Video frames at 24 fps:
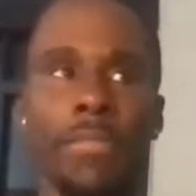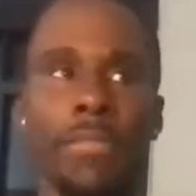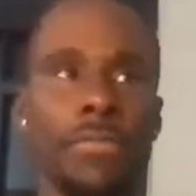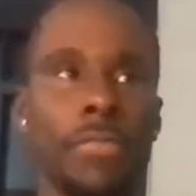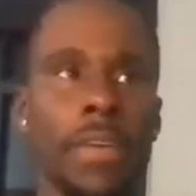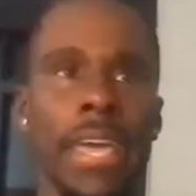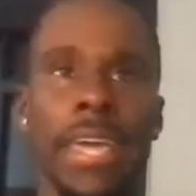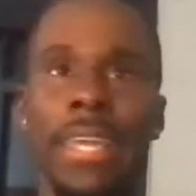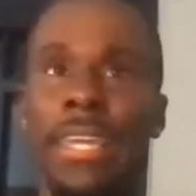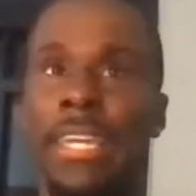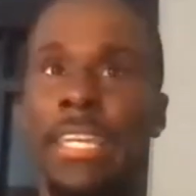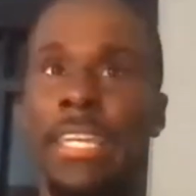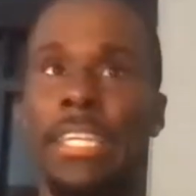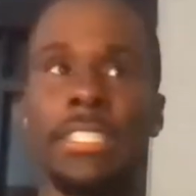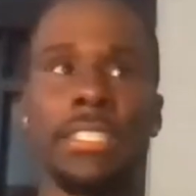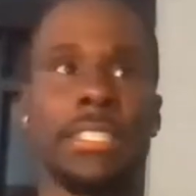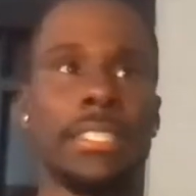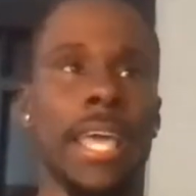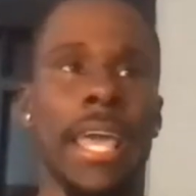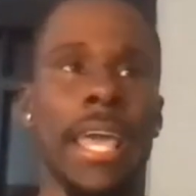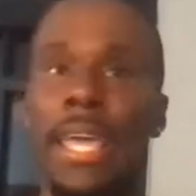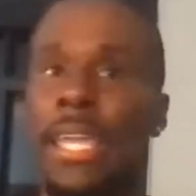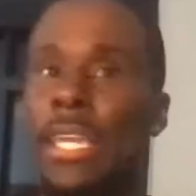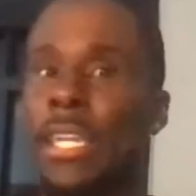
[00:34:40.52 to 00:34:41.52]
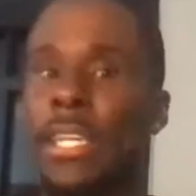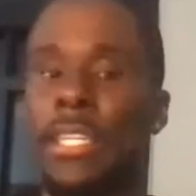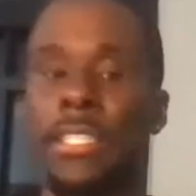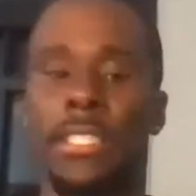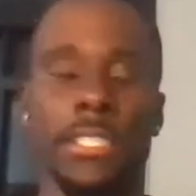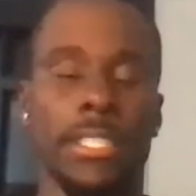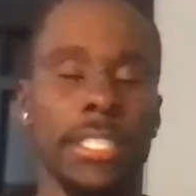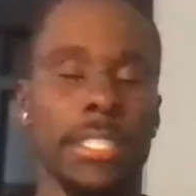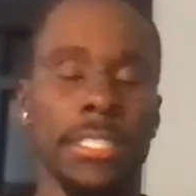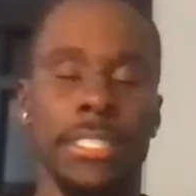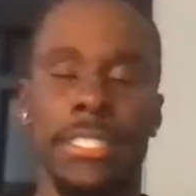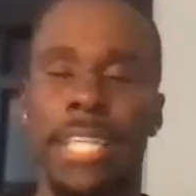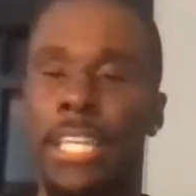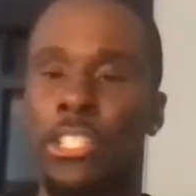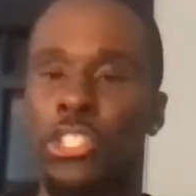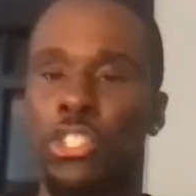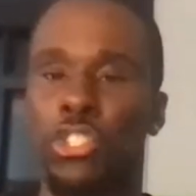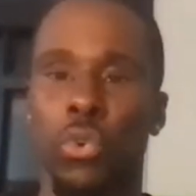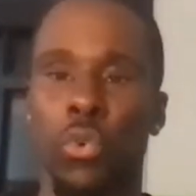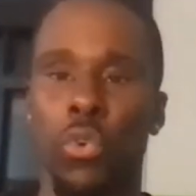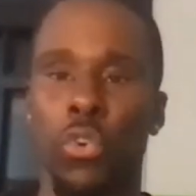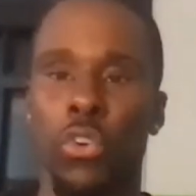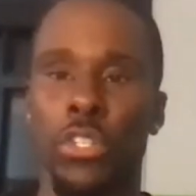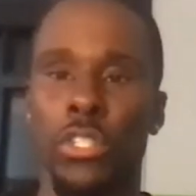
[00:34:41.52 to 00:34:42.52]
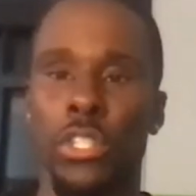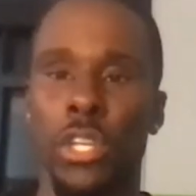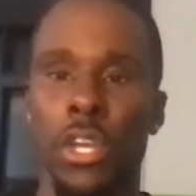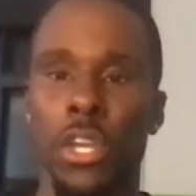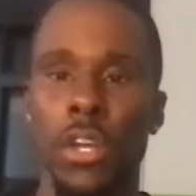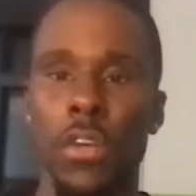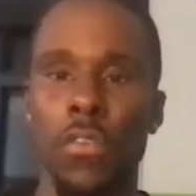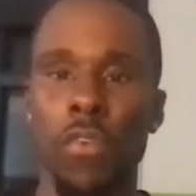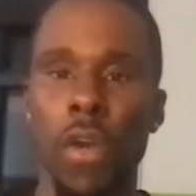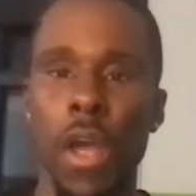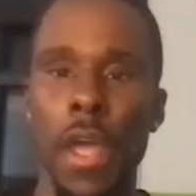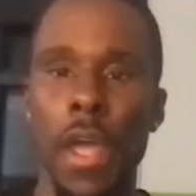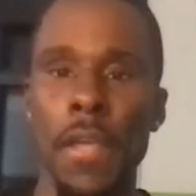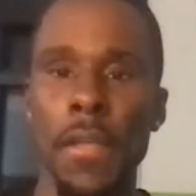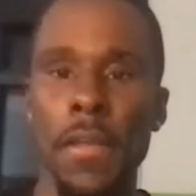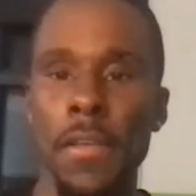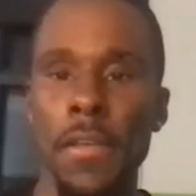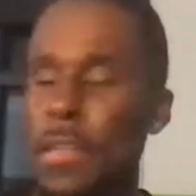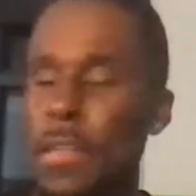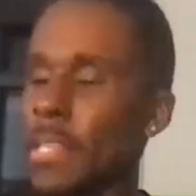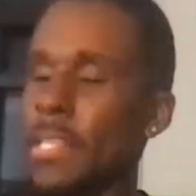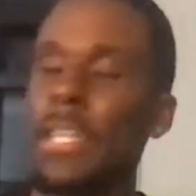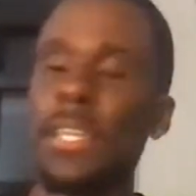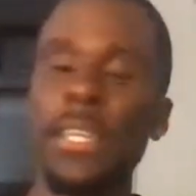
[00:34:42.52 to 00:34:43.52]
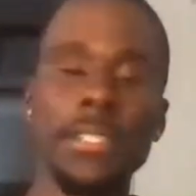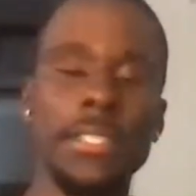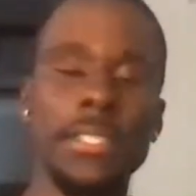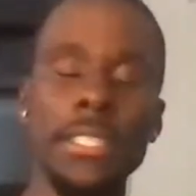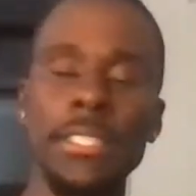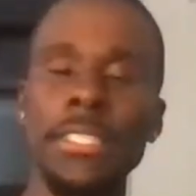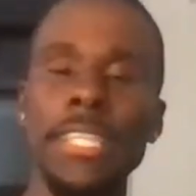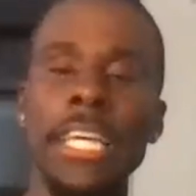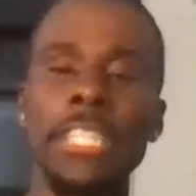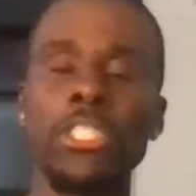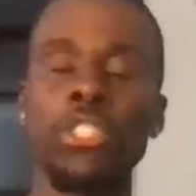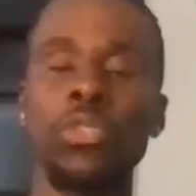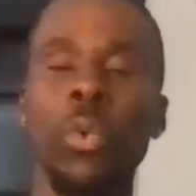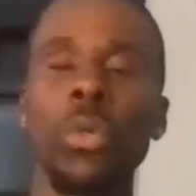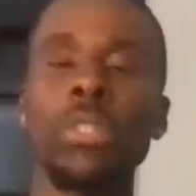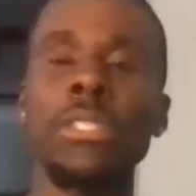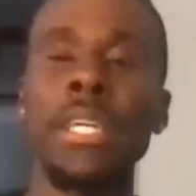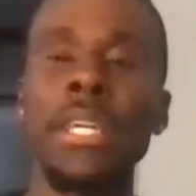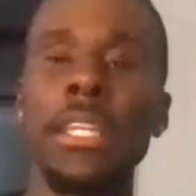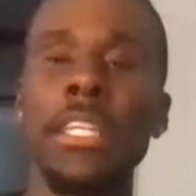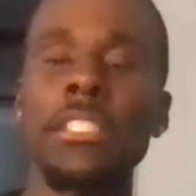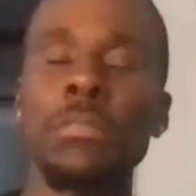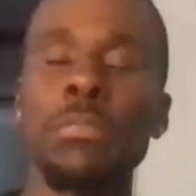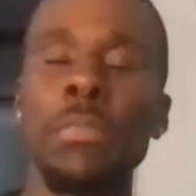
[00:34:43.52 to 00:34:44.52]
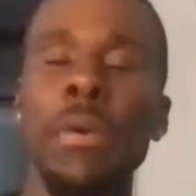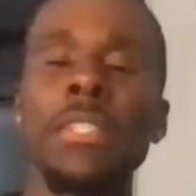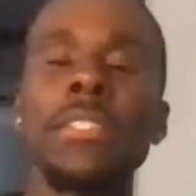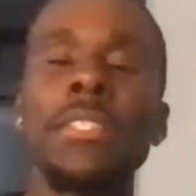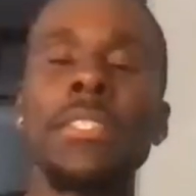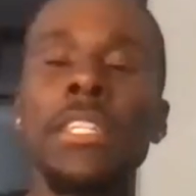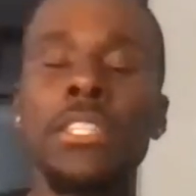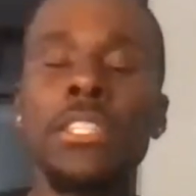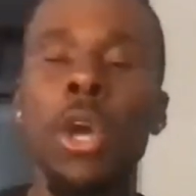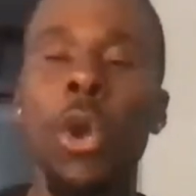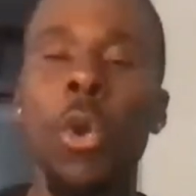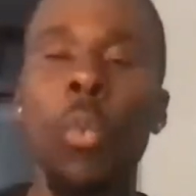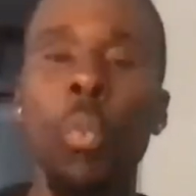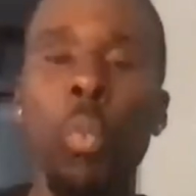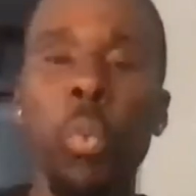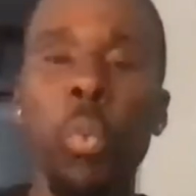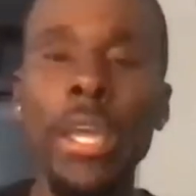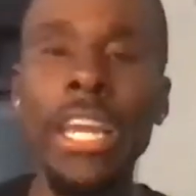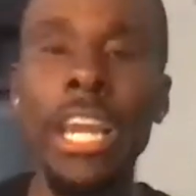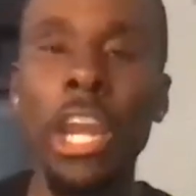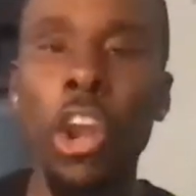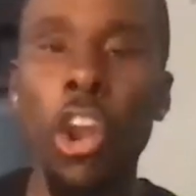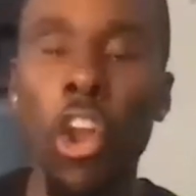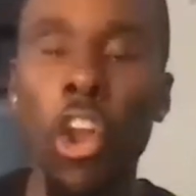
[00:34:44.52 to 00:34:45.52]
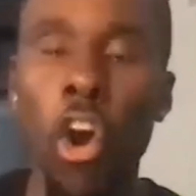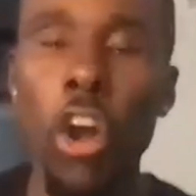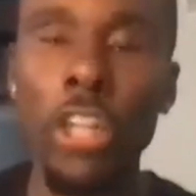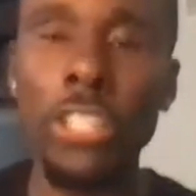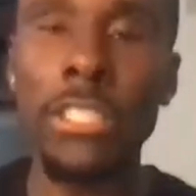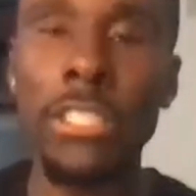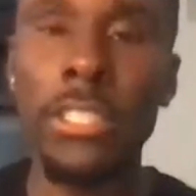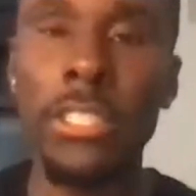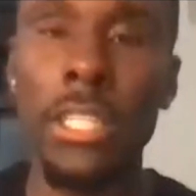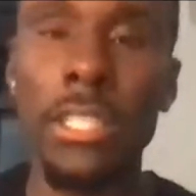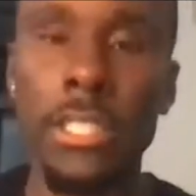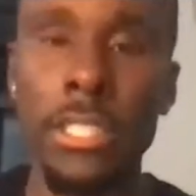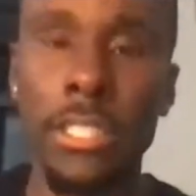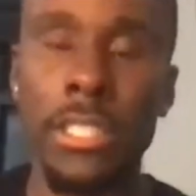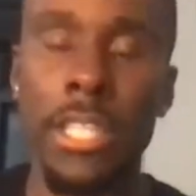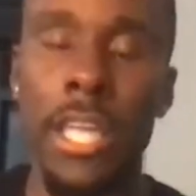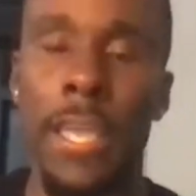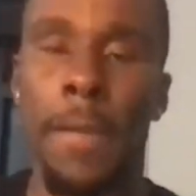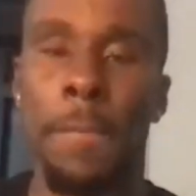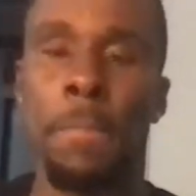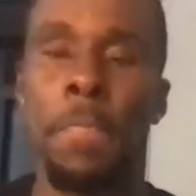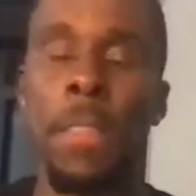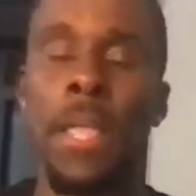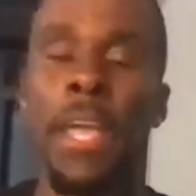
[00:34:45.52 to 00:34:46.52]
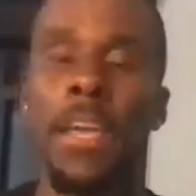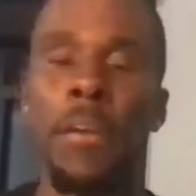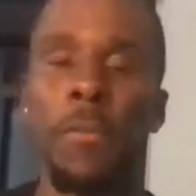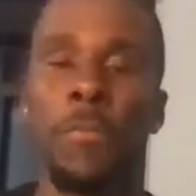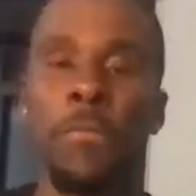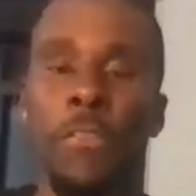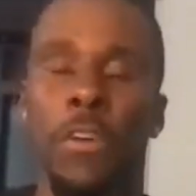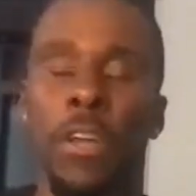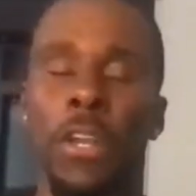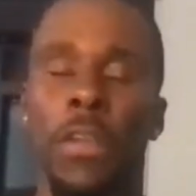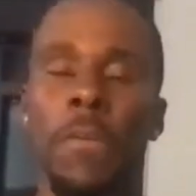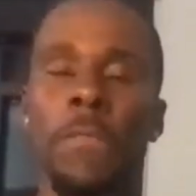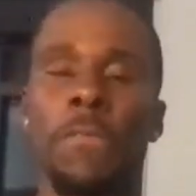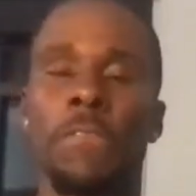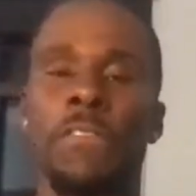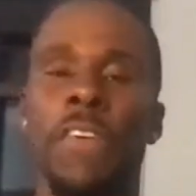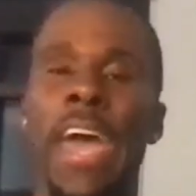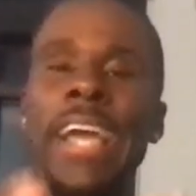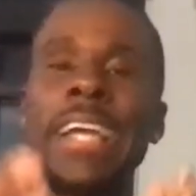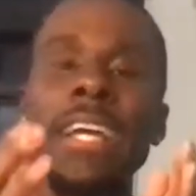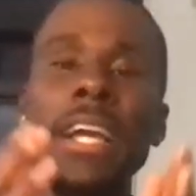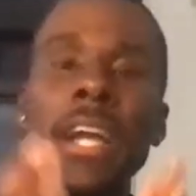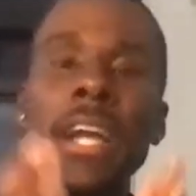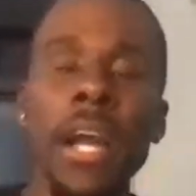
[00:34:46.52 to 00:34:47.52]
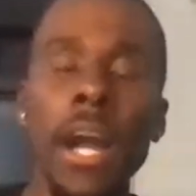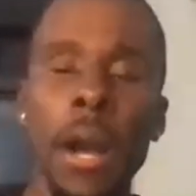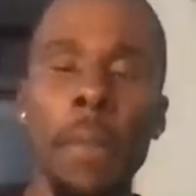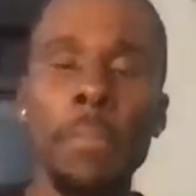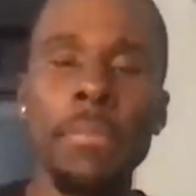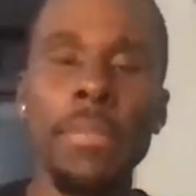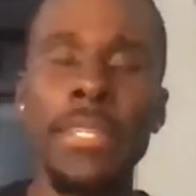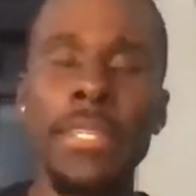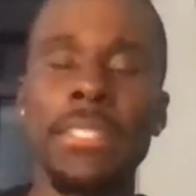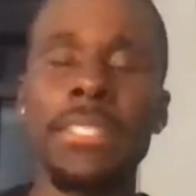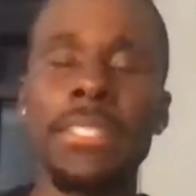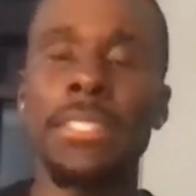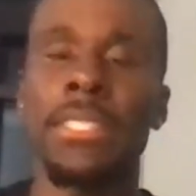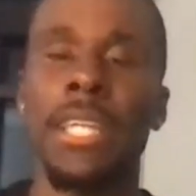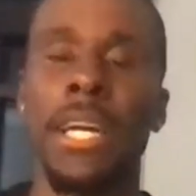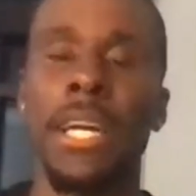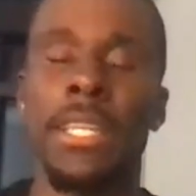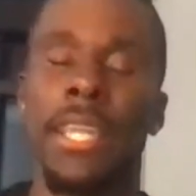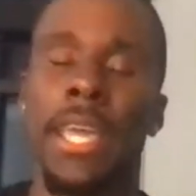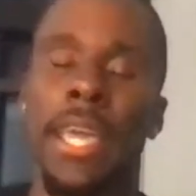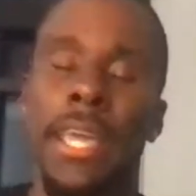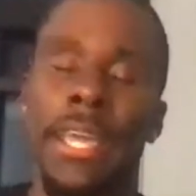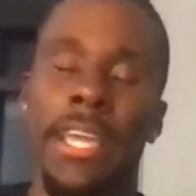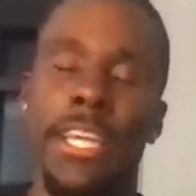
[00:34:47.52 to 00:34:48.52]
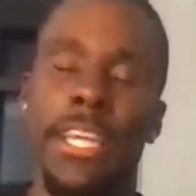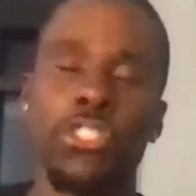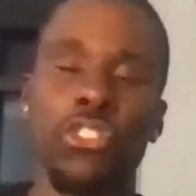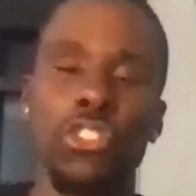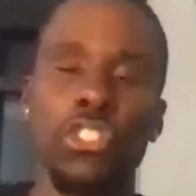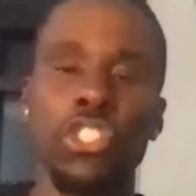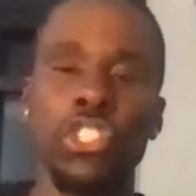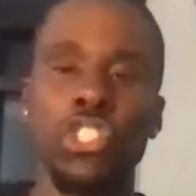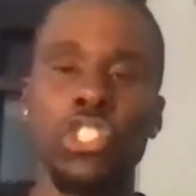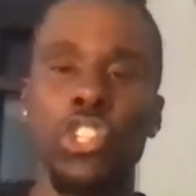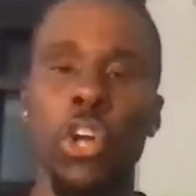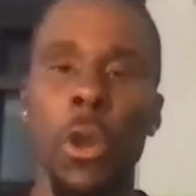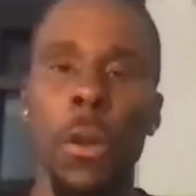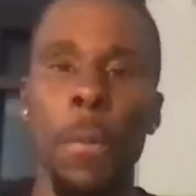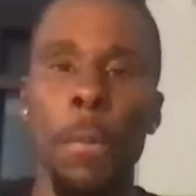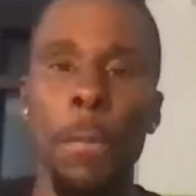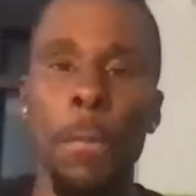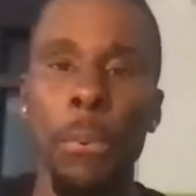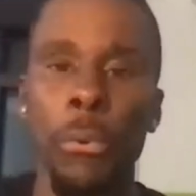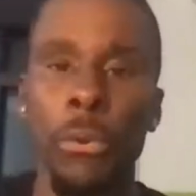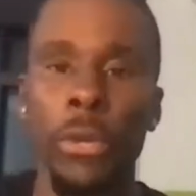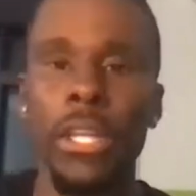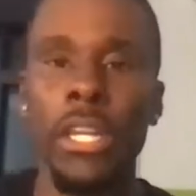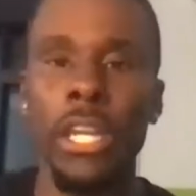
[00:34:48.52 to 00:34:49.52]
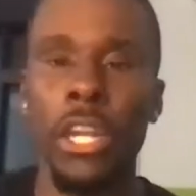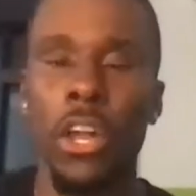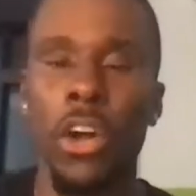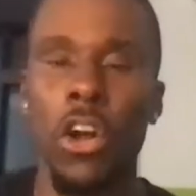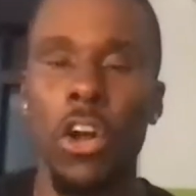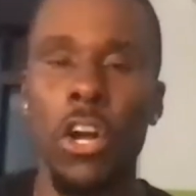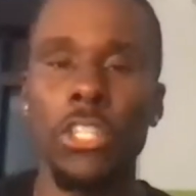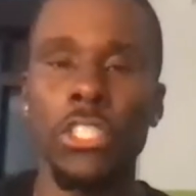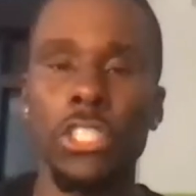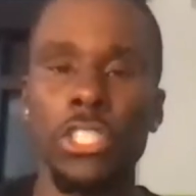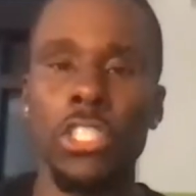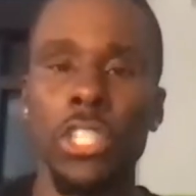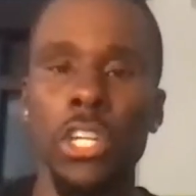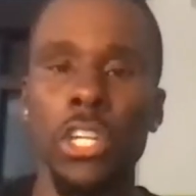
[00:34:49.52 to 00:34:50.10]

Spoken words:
endless success stories, right? Endless success stories in this business. We launched this thing in full effect. Come this Sunday, it's going to start pre-launch,